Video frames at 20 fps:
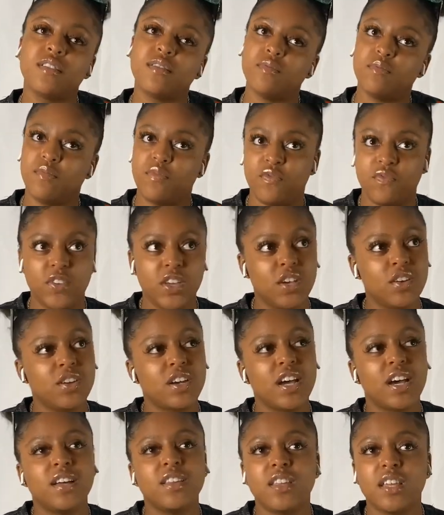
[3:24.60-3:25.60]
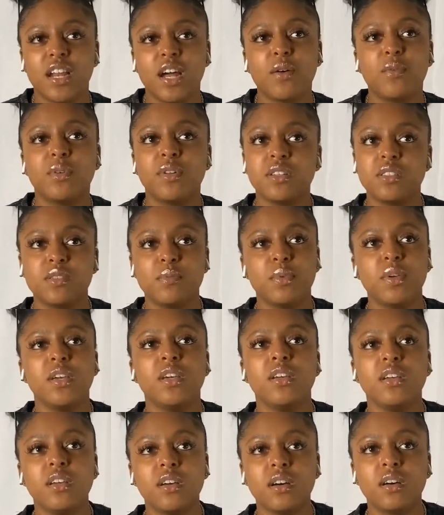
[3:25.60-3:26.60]
figured out that I wanted to
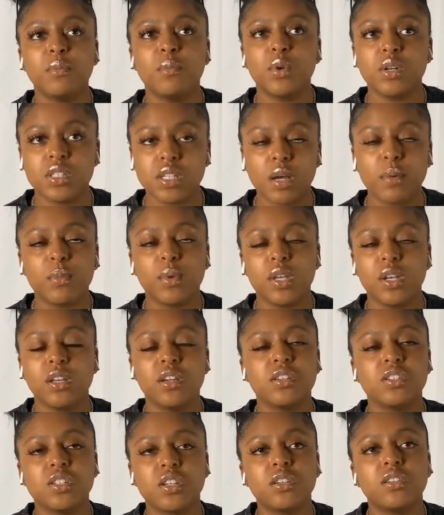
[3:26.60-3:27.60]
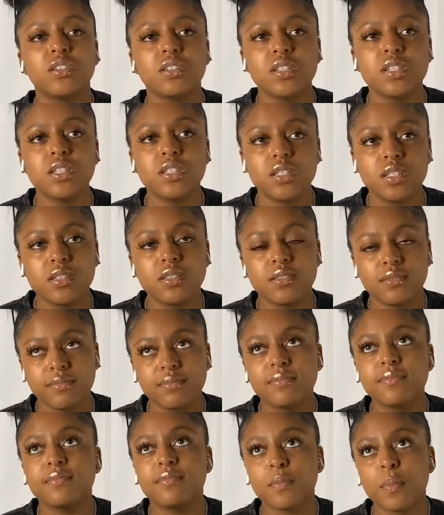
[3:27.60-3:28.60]
be a multimedia journalist. But you said
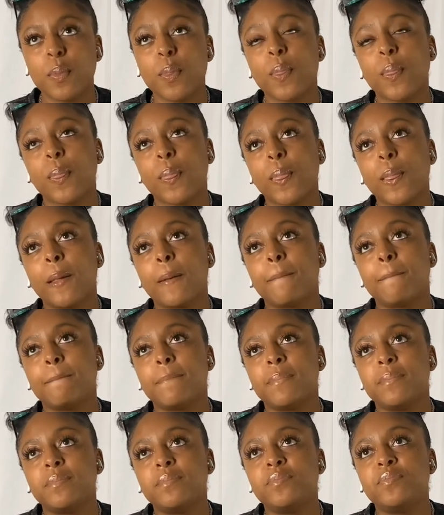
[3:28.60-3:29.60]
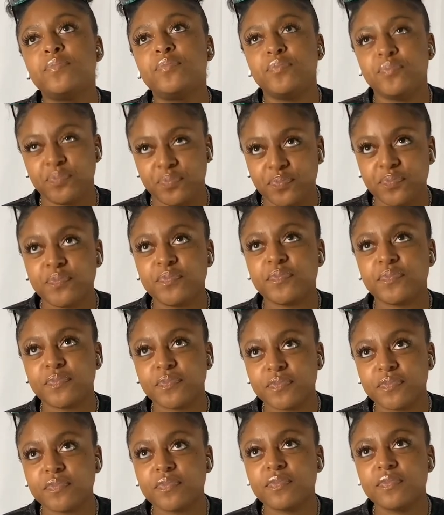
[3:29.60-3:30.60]
you wanted to be in front of the camera, but you didn't want to
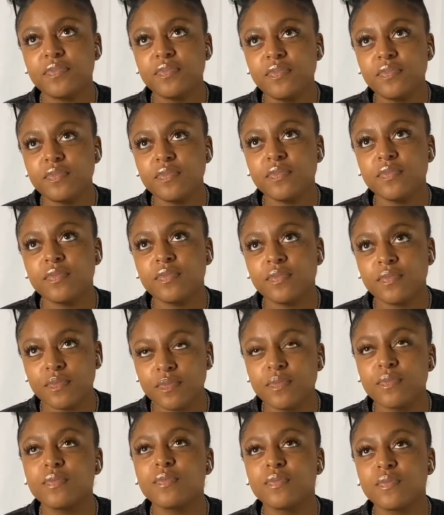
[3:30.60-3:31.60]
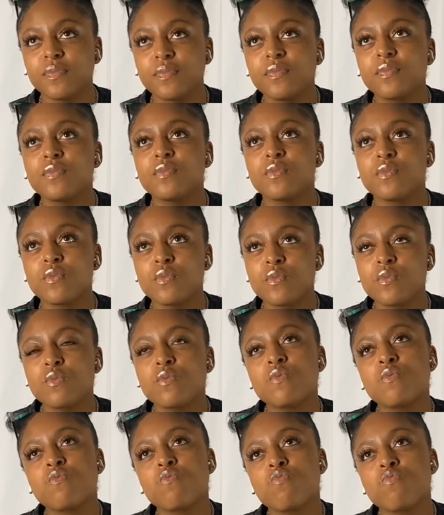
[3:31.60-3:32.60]
dance no more. So how do you feel like
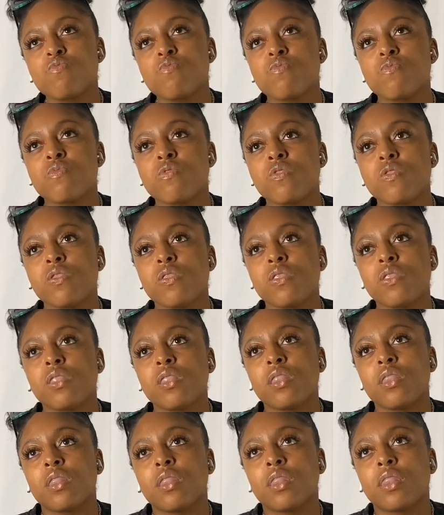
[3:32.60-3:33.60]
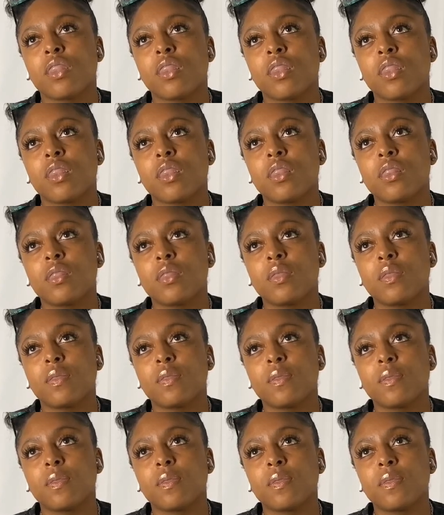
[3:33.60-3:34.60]
MT developed you
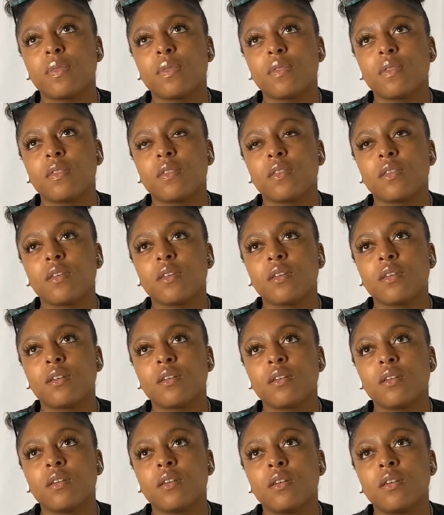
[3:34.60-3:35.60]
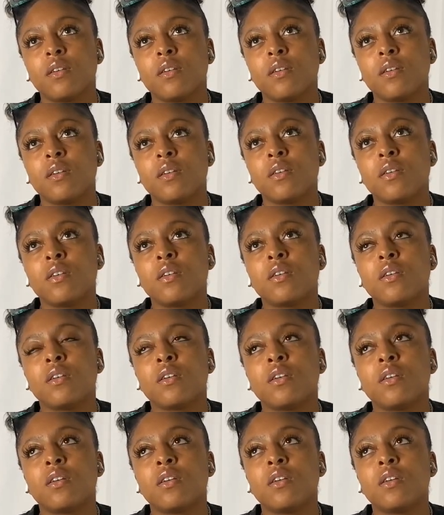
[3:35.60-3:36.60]
more into a journalist instead of
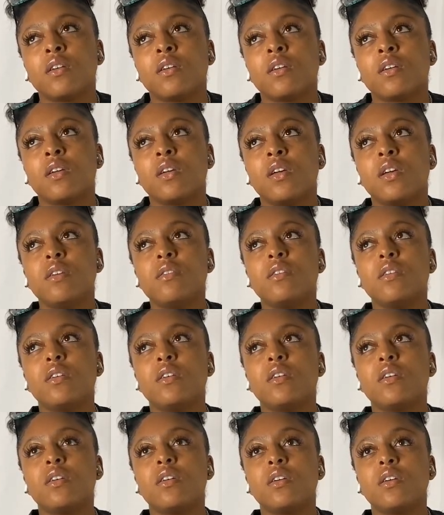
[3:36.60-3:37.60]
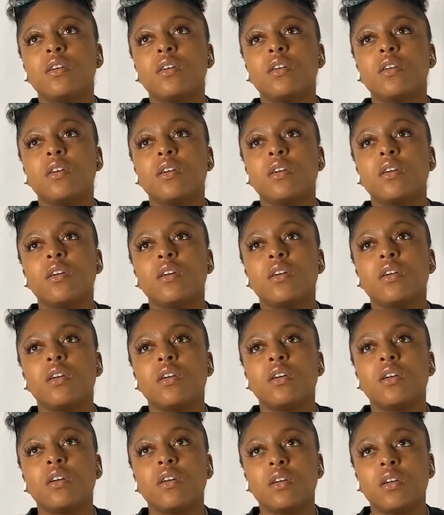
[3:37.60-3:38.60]
just wanting to be on camera,
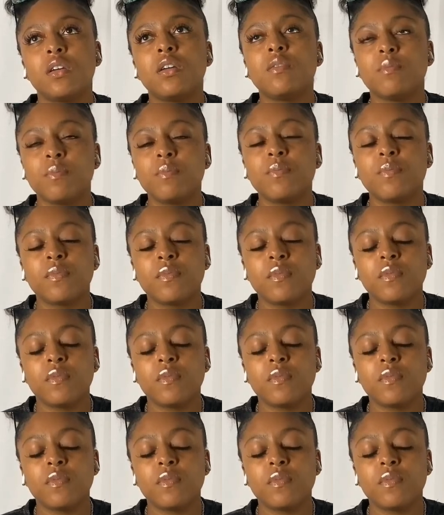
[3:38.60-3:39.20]
entertainer, as you would say?